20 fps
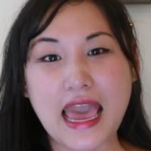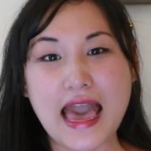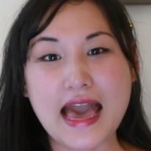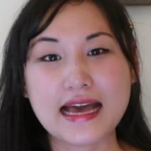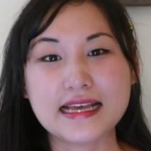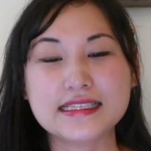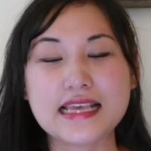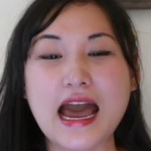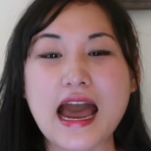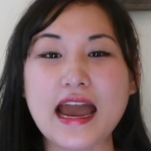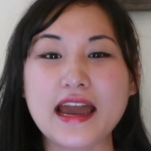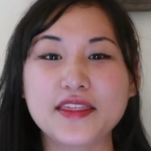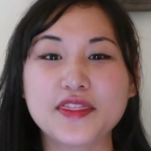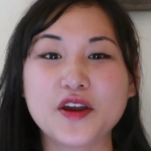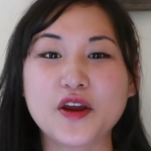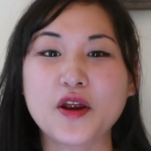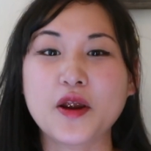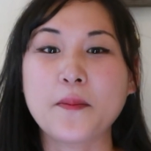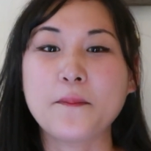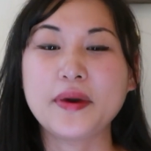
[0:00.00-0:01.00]
as
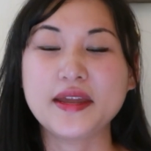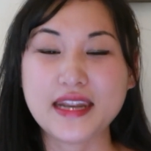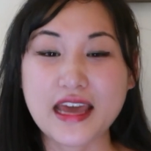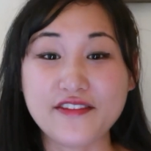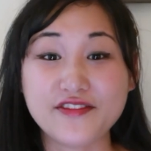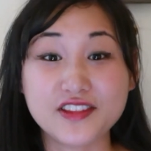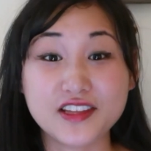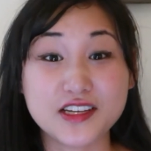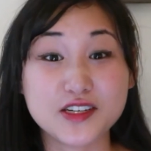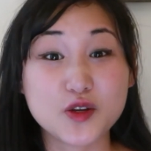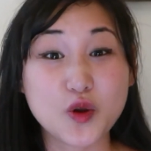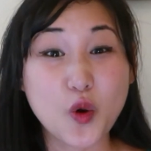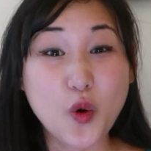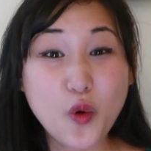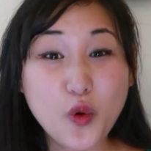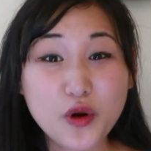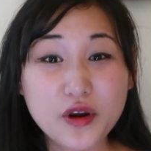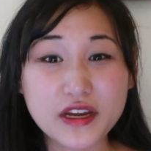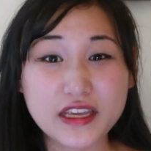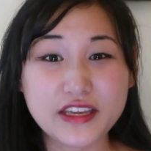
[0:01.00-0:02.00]
either benevolent
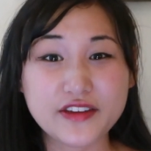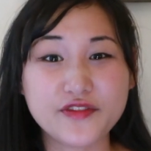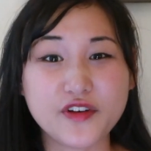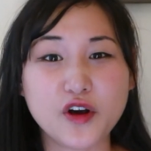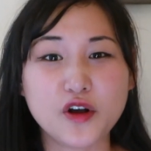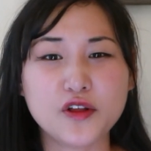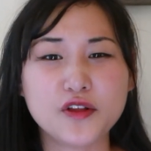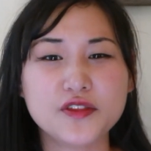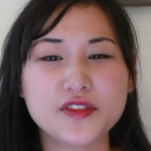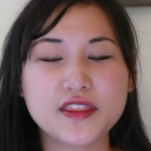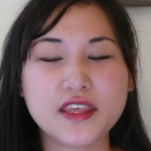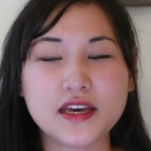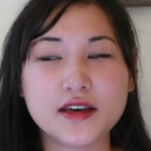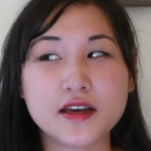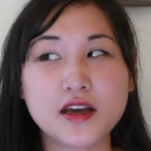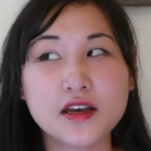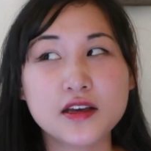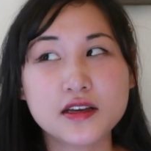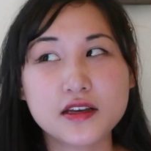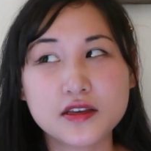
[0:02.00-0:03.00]
or evil, the